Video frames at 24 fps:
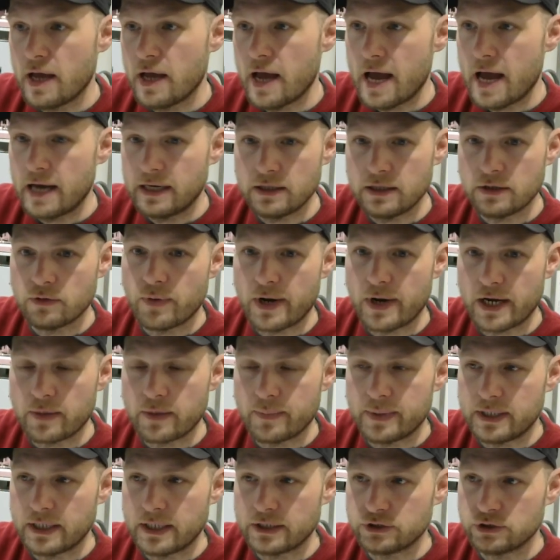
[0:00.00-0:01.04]
Any of the
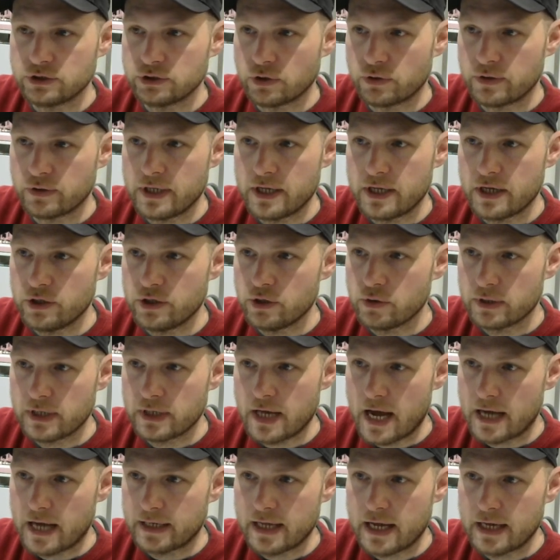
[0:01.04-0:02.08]
recommendations on here, you can
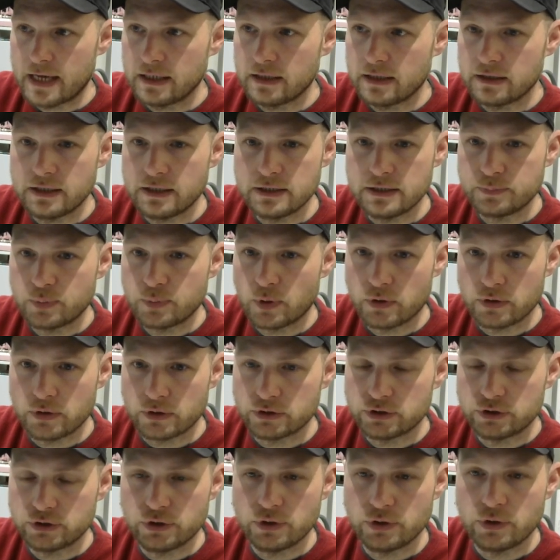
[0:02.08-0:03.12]
add any of these
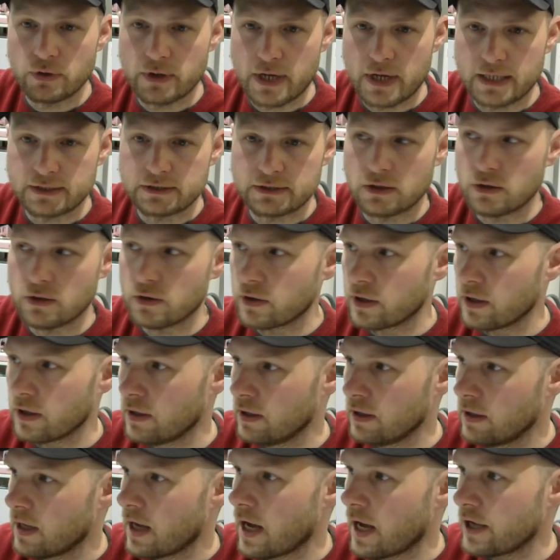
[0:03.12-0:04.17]
products to your catalog,
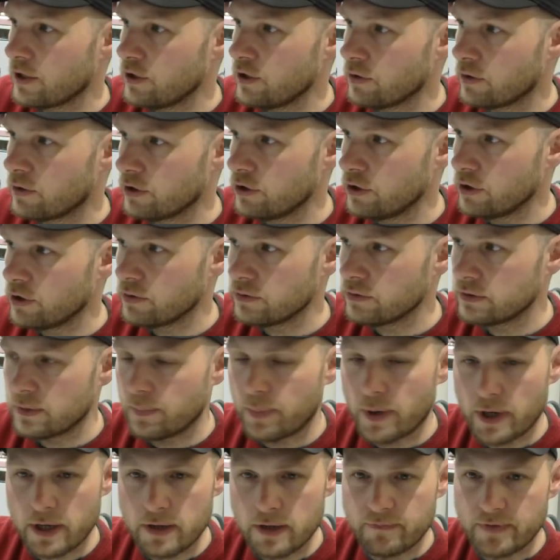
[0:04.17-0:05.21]
and you can use the
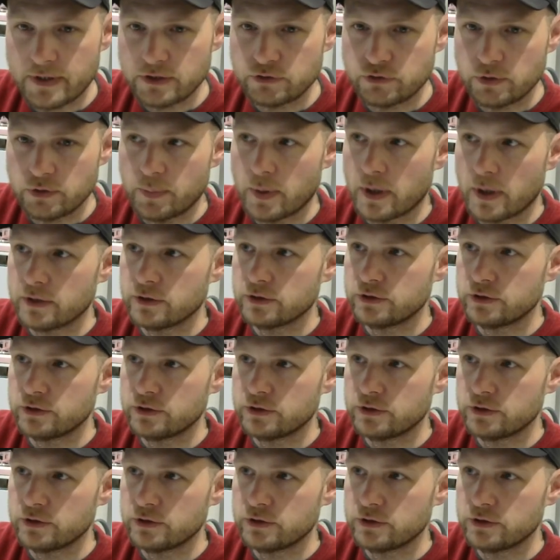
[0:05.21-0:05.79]
buy inventory button